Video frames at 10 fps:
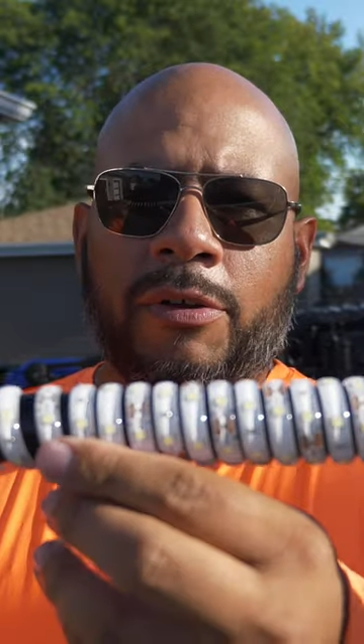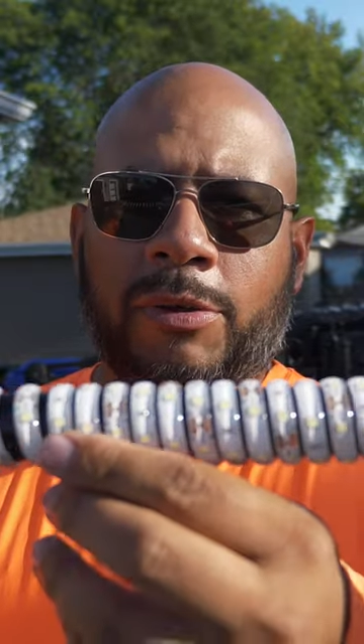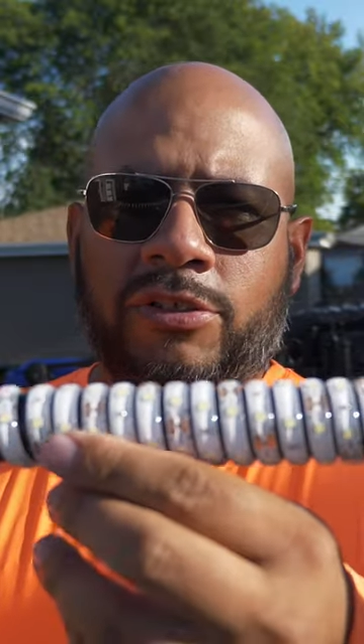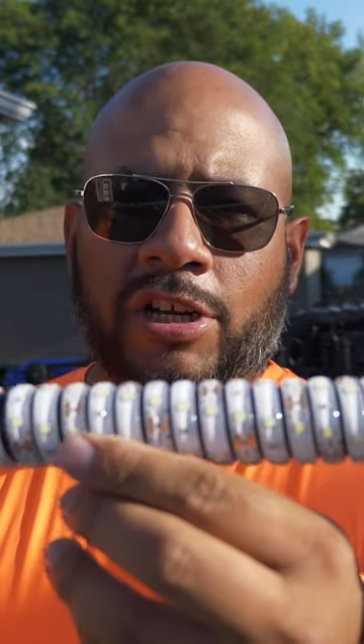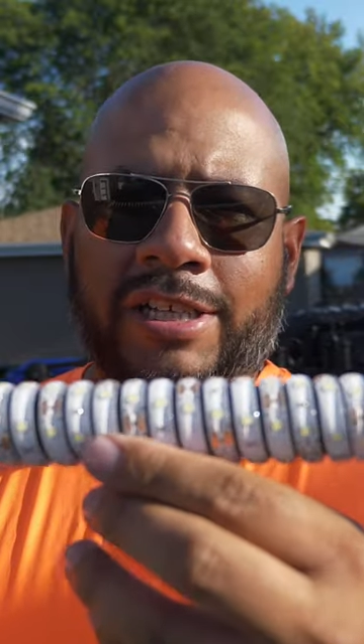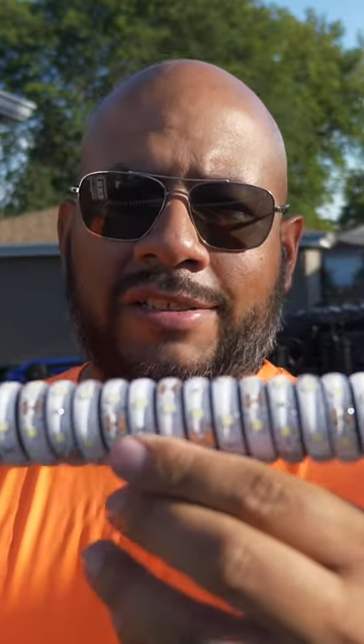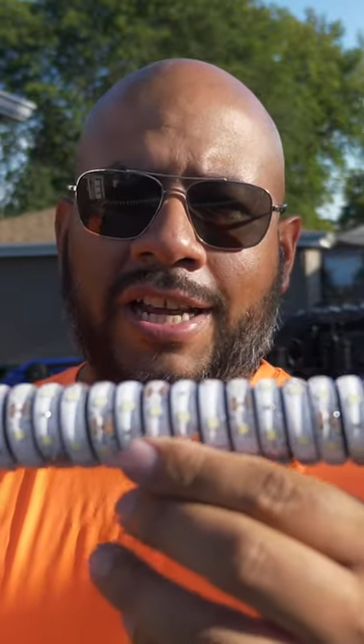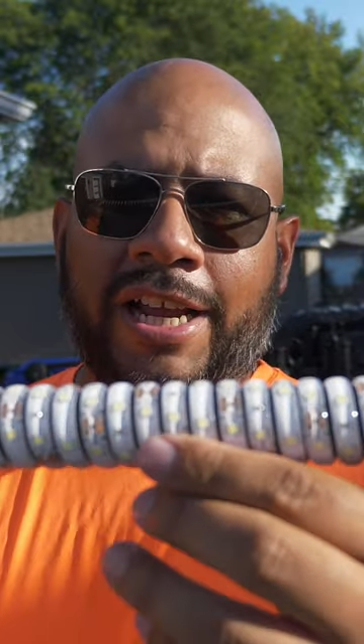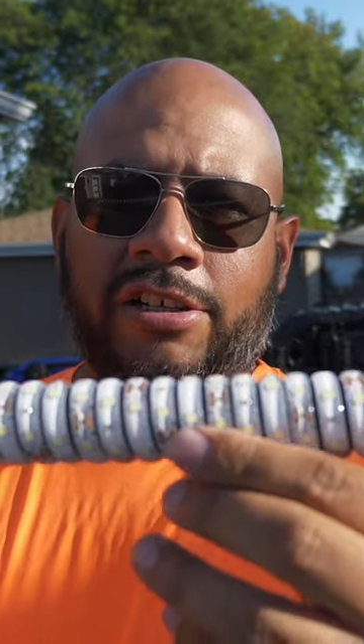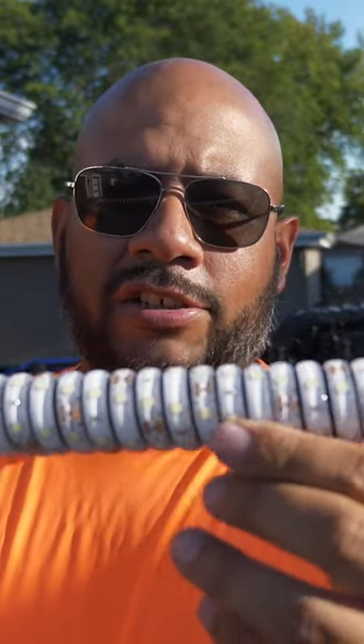we start getting
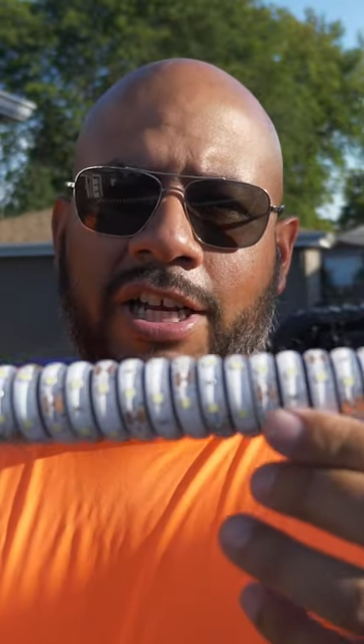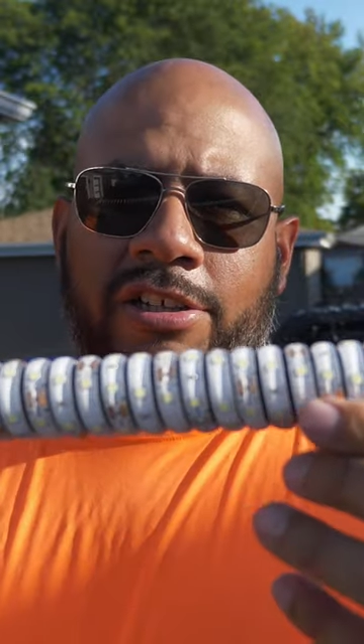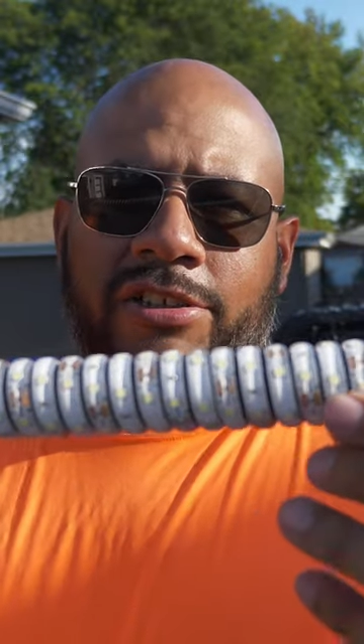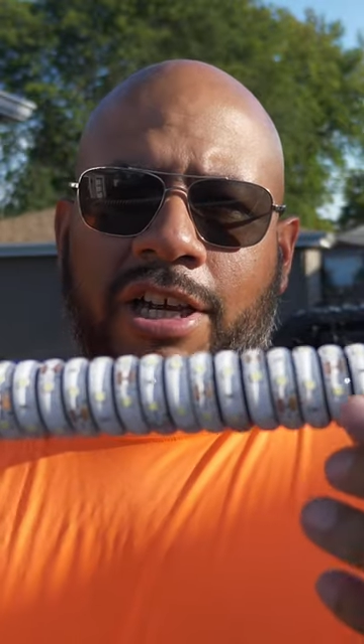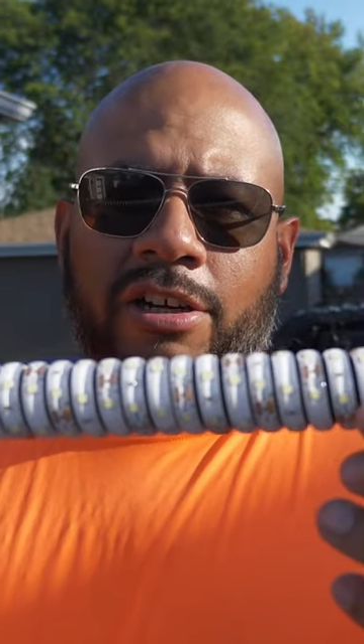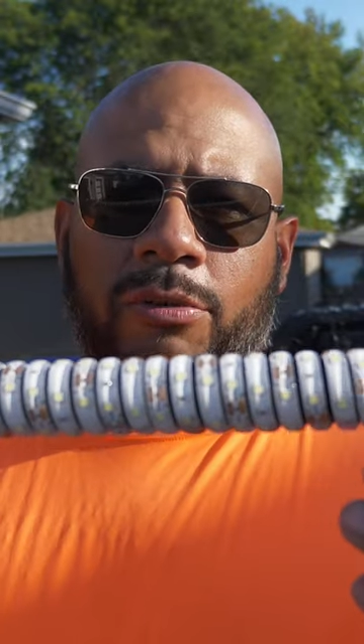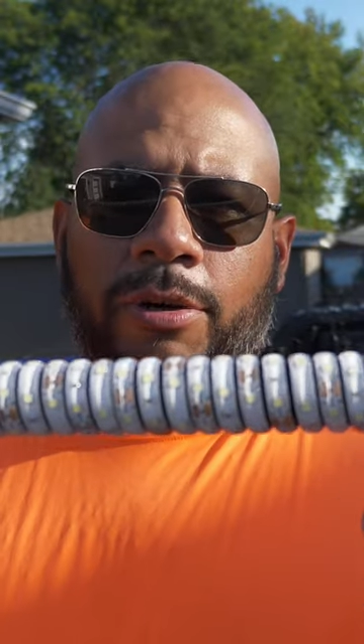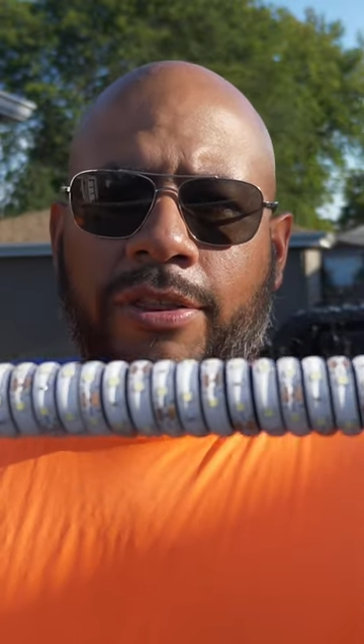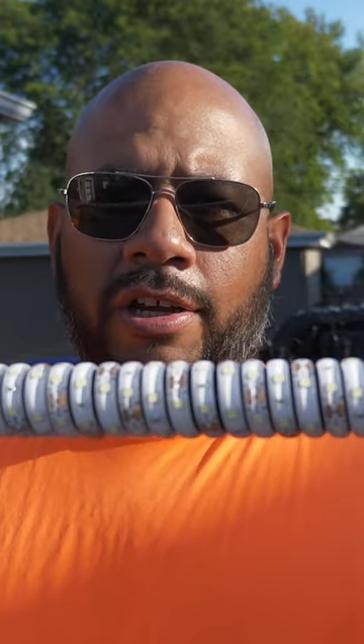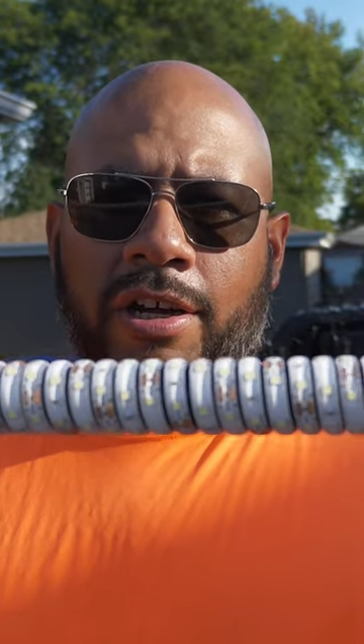tighter, tighter, tighter
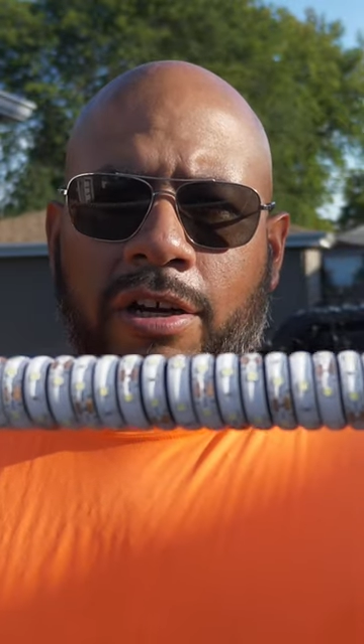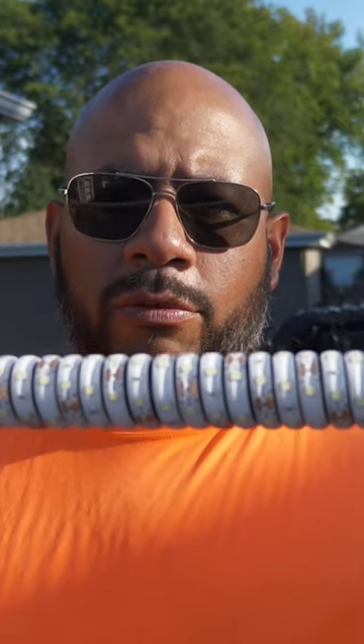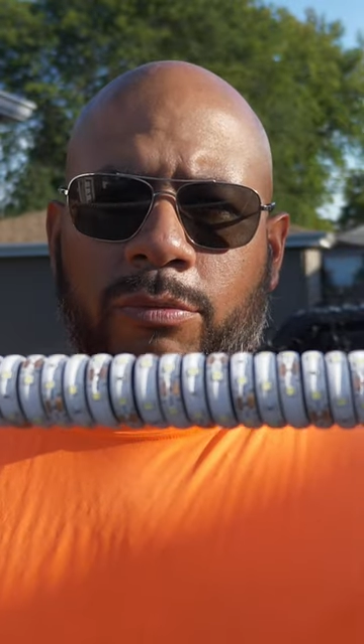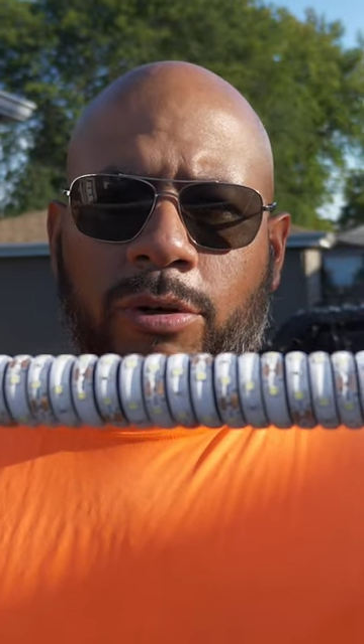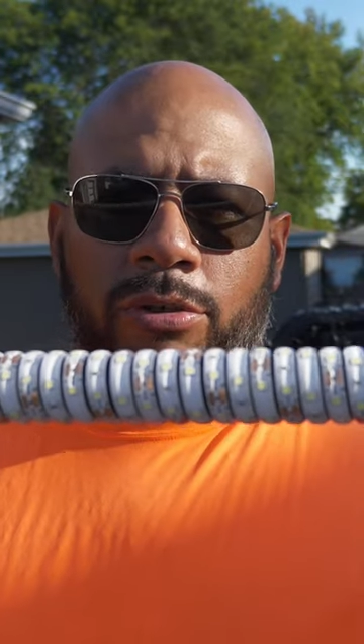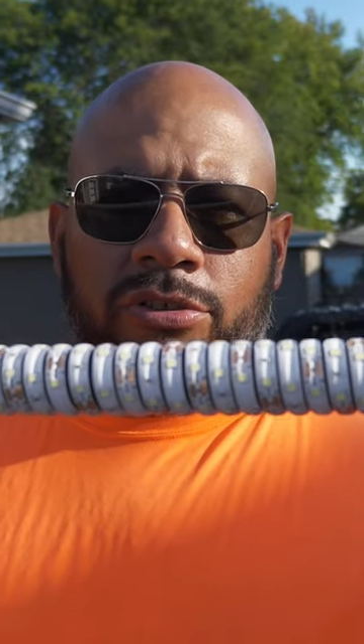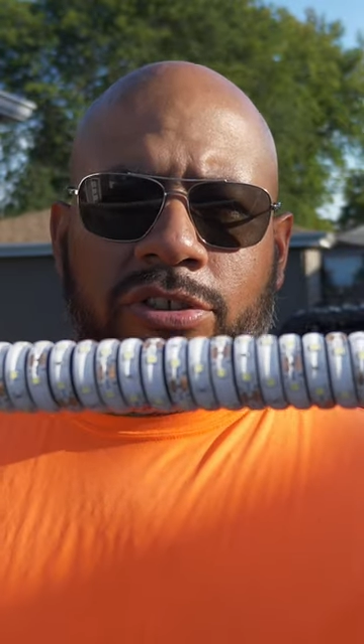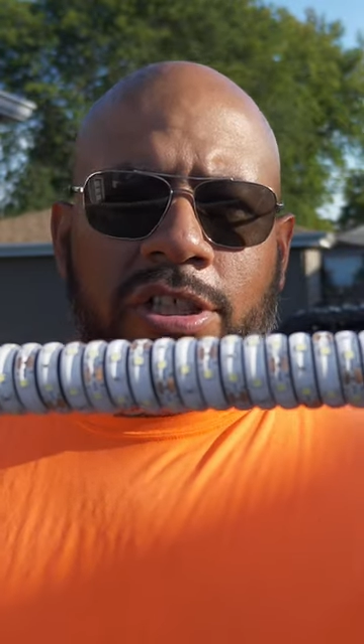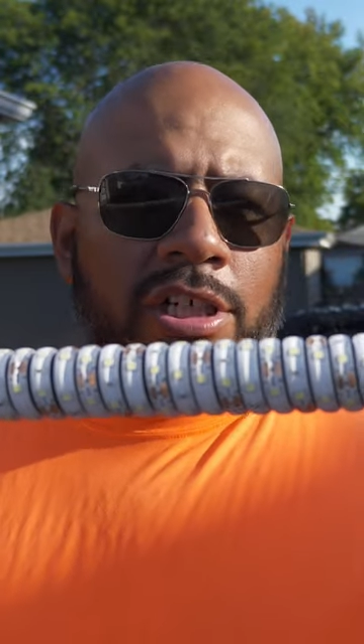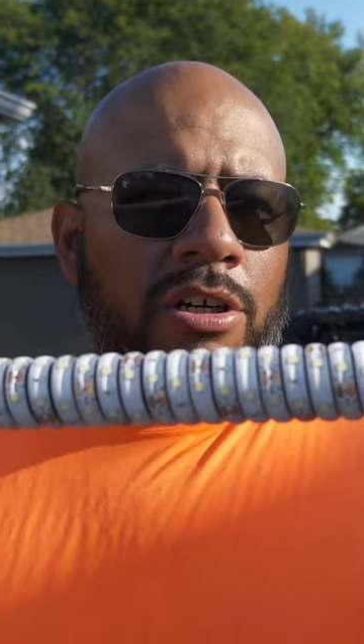with our rolls
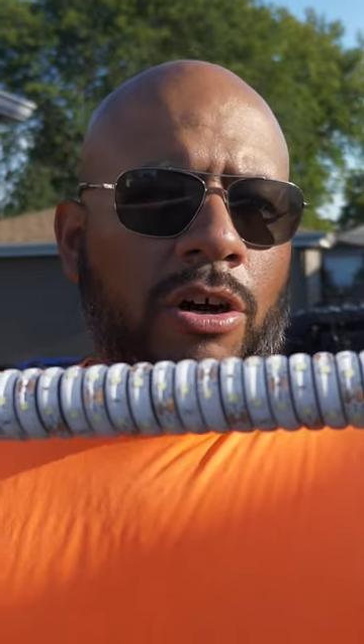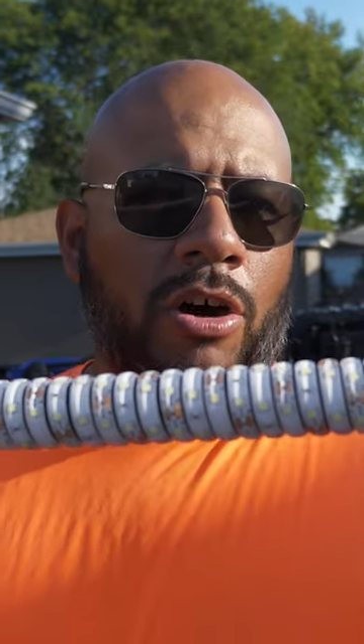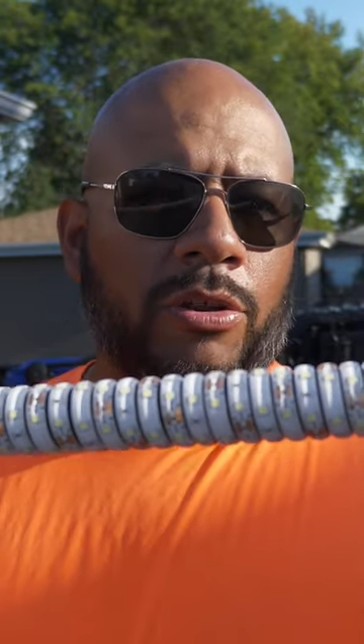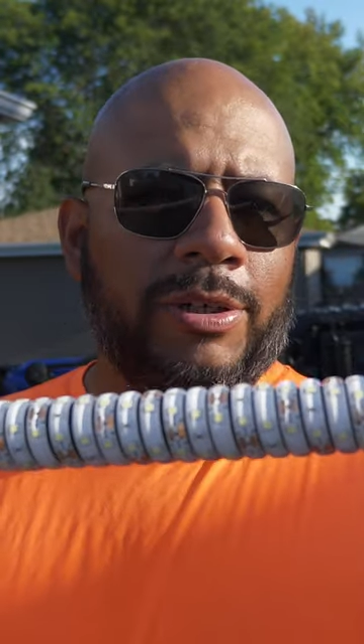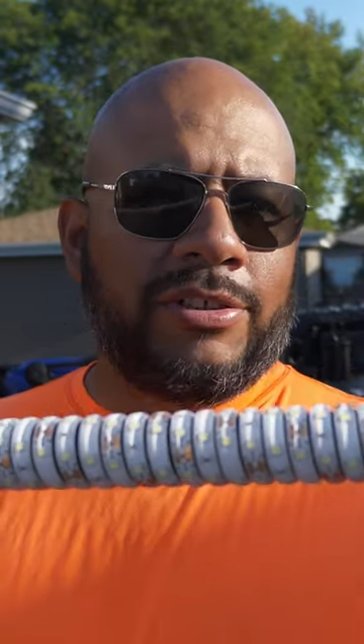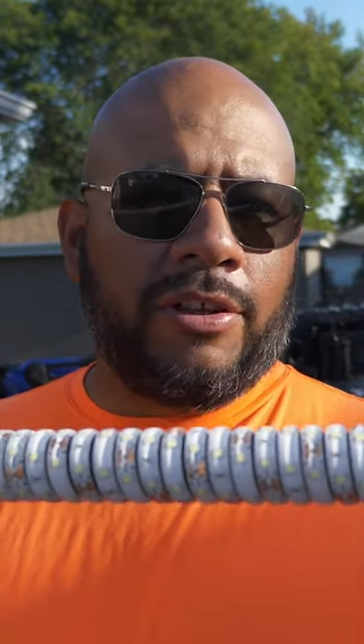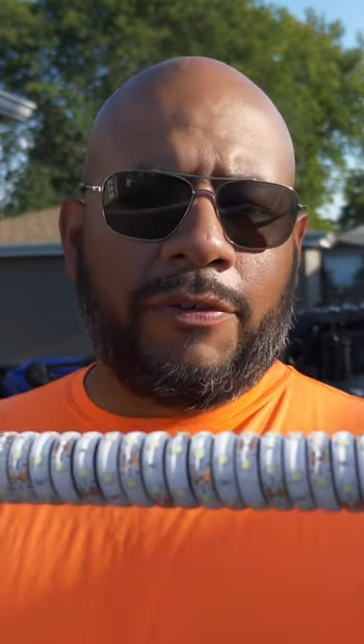all the way to the